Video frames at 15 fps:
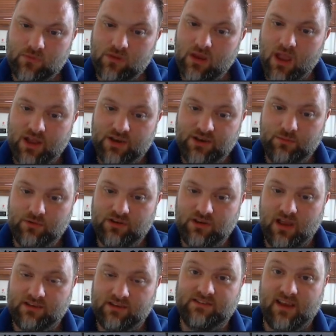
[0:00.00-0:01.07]
and you would,
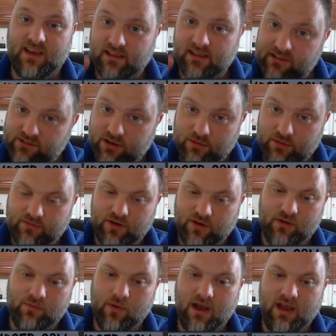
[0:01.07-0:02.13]
as I say, these 2
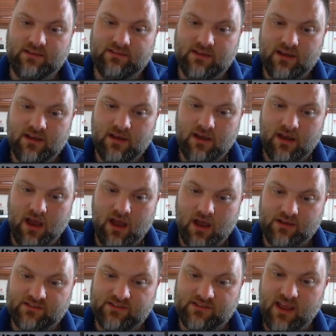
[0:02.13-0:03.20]
firmwares,
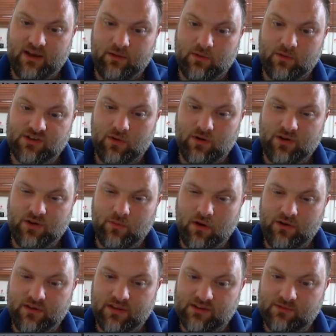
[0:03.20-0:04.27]
select which one you
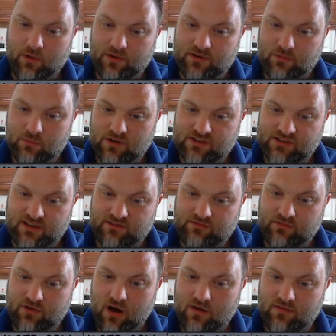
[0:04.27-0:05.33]
want. This one which says
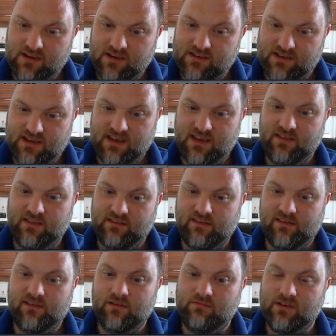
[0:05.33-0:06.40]
REC, this
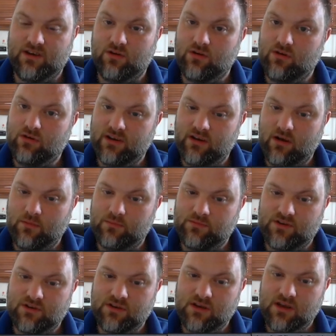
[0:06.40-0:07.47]
is the recording
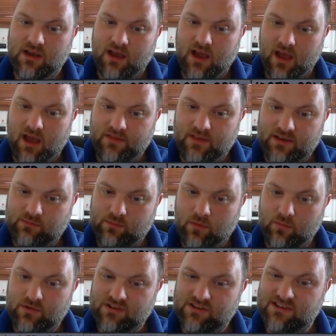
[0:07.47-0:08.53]
option, and this
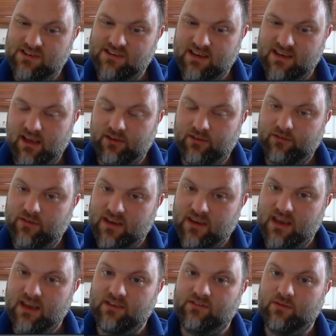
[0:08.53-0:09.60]
one which is
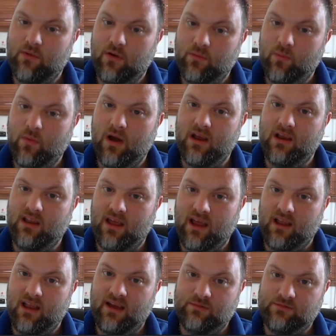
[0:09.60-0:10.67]
CSV is the one where it
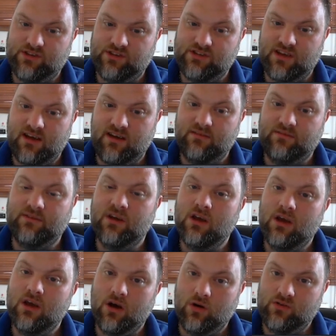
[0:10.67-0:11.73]
allows you to have
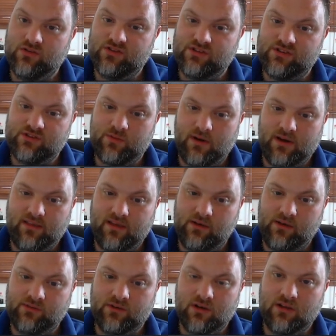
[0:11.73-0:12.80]

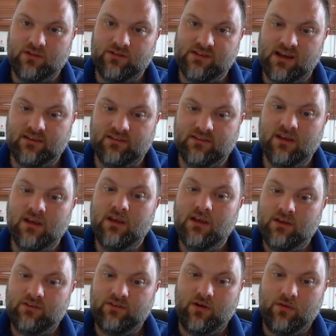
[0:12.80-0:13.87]
120,000 contacts.
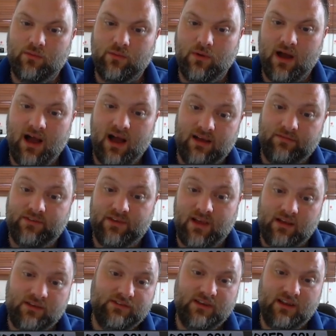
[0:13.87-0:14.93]
So
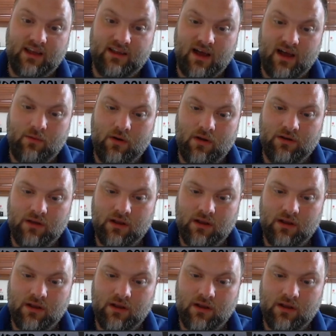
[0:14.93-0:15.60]
I'll select that one,